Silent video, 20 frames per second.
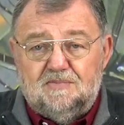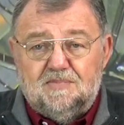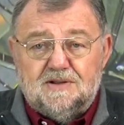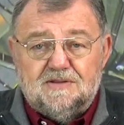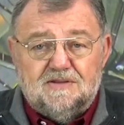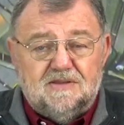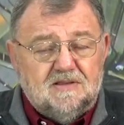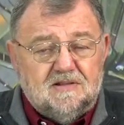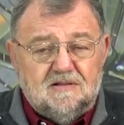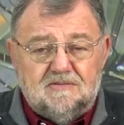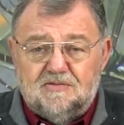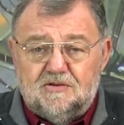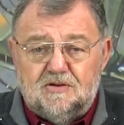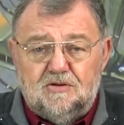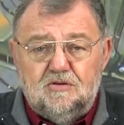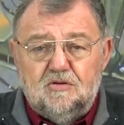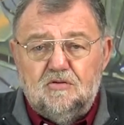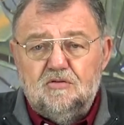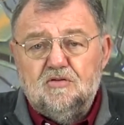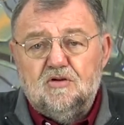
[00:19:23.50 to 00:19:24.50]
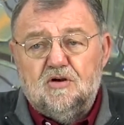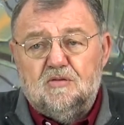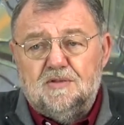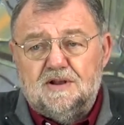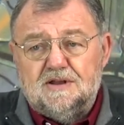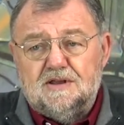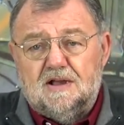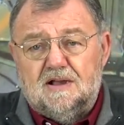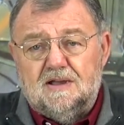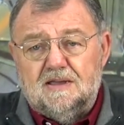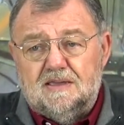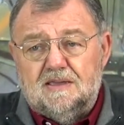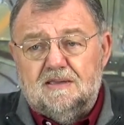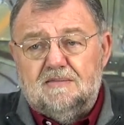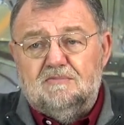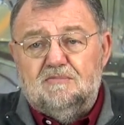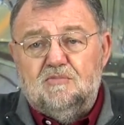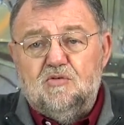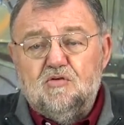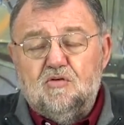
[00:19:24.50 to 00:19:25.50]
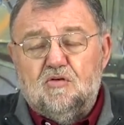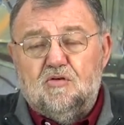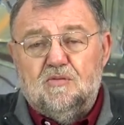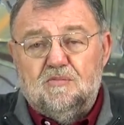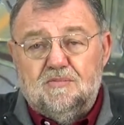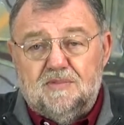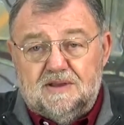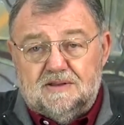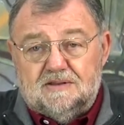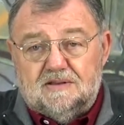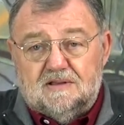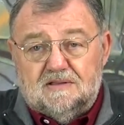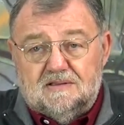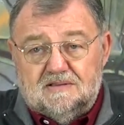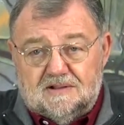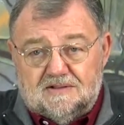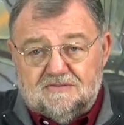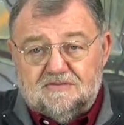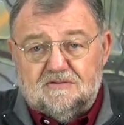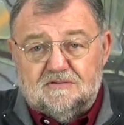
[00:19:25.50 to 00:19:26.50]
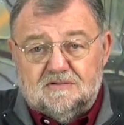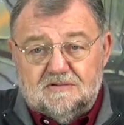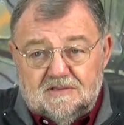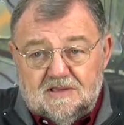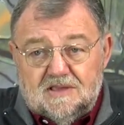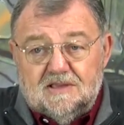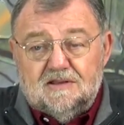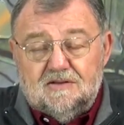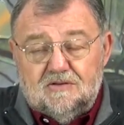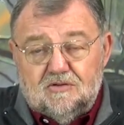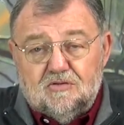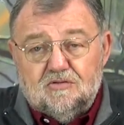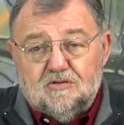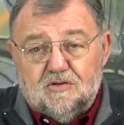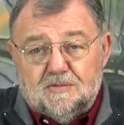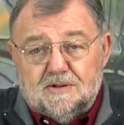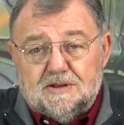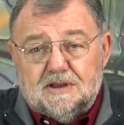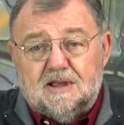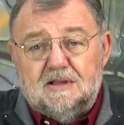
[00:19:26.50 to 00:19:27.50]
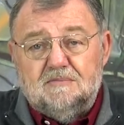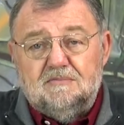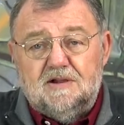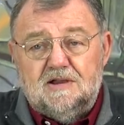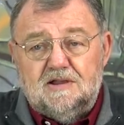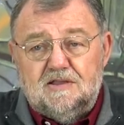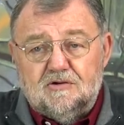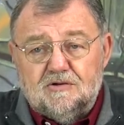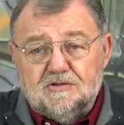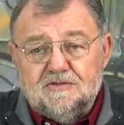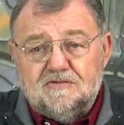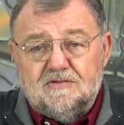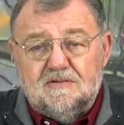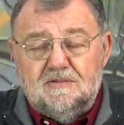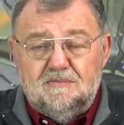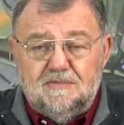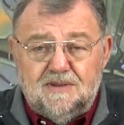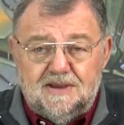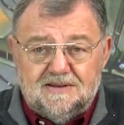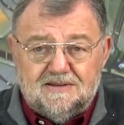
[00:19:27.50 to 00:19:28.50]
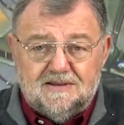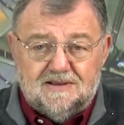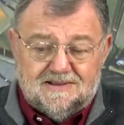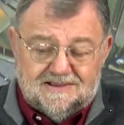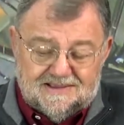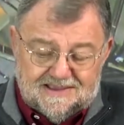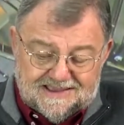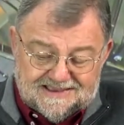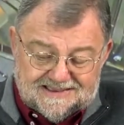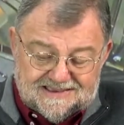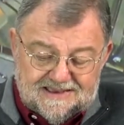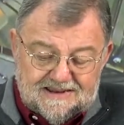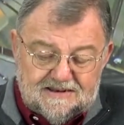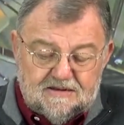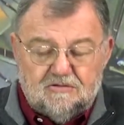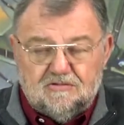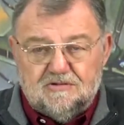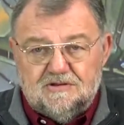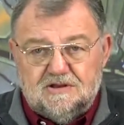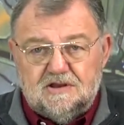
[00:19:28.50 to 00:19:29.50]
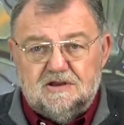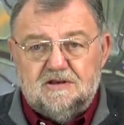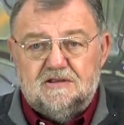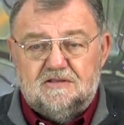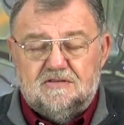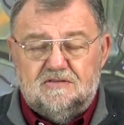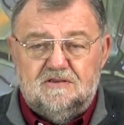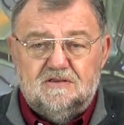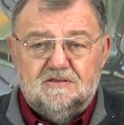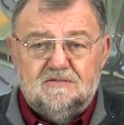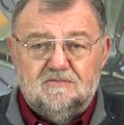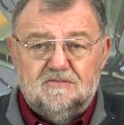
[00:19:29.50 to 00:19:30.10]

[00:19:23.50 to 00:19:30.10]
of 0.3 micrometer, 0.3 millionth meter, recognize and detect,